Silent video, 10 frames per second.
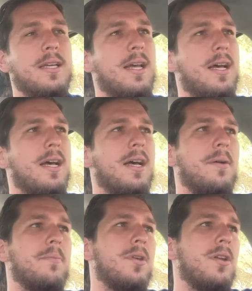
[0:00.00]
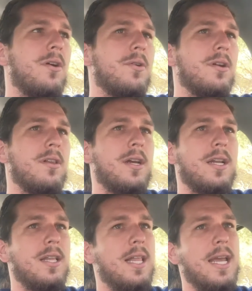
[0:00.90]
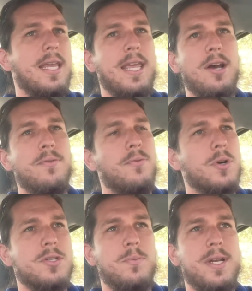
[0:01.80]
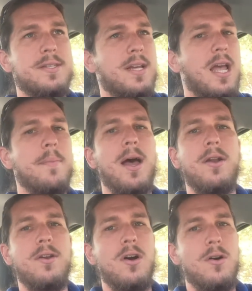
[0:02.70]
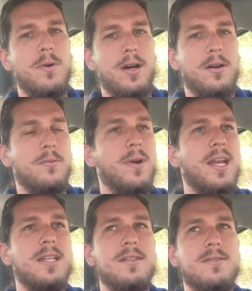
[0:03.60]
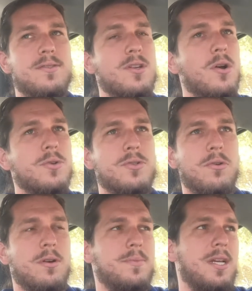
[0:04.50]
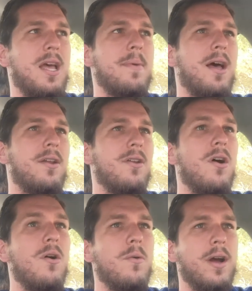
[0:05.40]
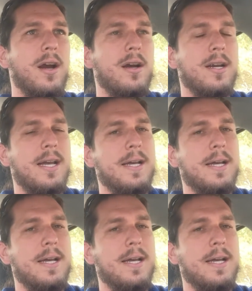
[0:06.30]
You know, you're looking at like gale force winds that come out of nowhere, rain, snowstorms that come out of nowhere.